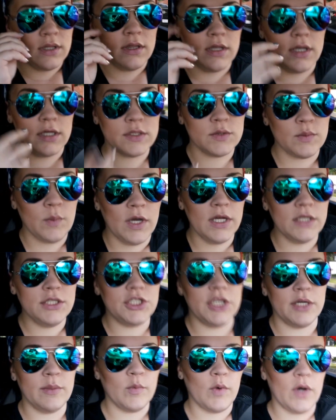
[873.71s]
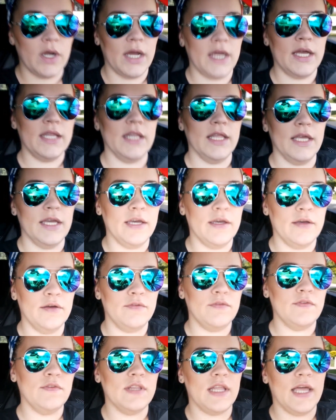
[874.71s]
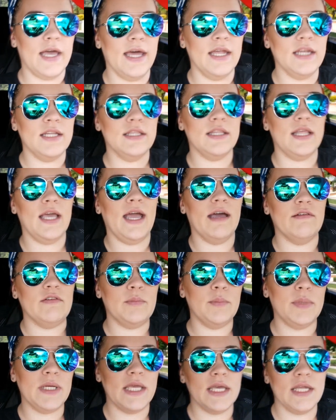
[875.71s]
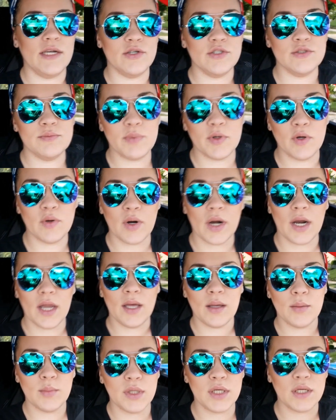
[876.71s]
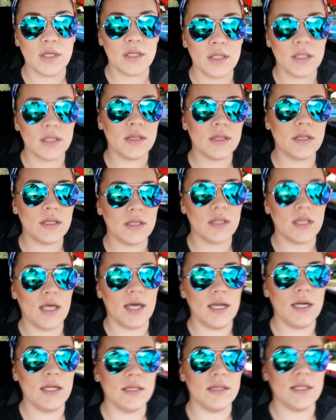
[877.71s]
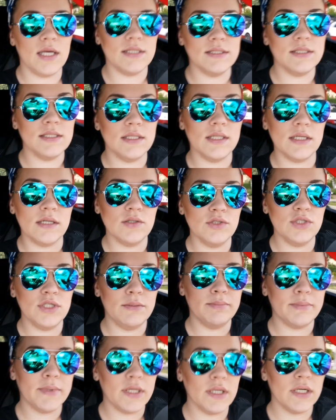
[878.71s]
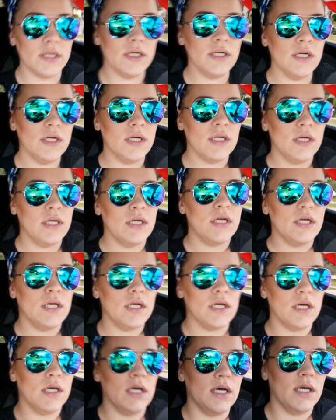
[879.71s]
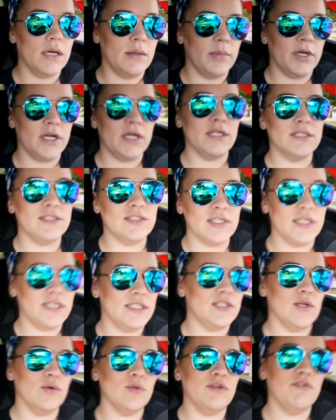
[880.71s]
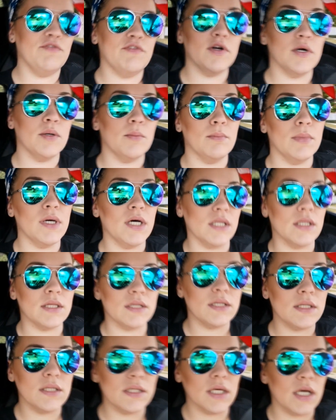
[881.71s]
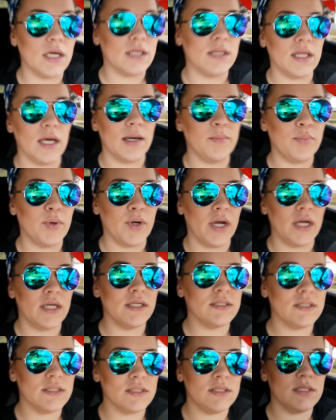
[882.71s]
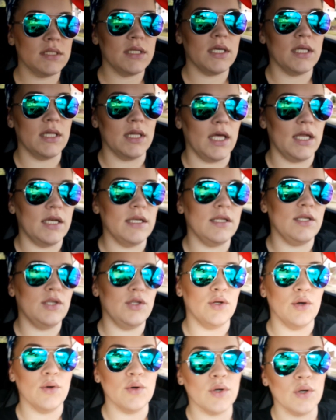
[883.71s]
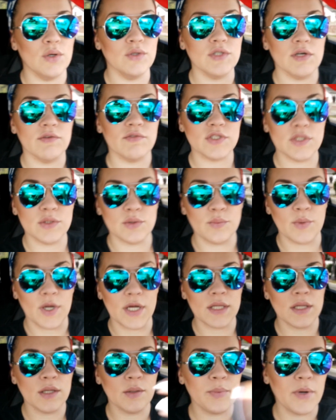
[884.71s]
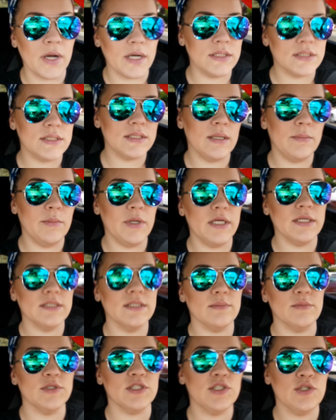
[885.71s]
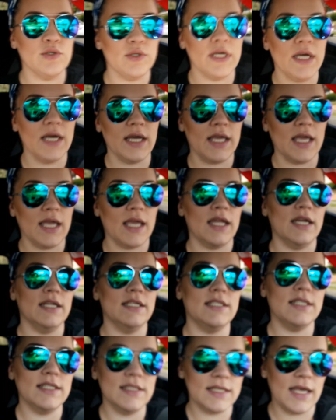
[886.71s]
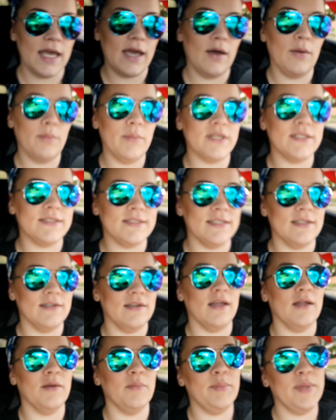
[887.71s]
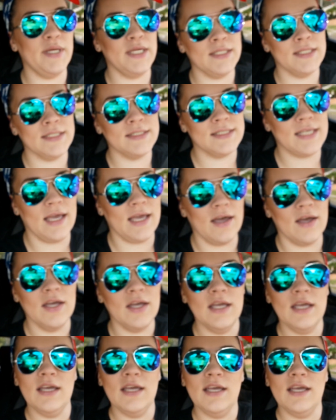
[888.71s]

there's one gym where I live that they have a beginners program, and that's a little cheaper, but it's only for a month at that price, and then it goes over to the regular price. And because I'm a student, I can get a discount, but it's still not a big discount.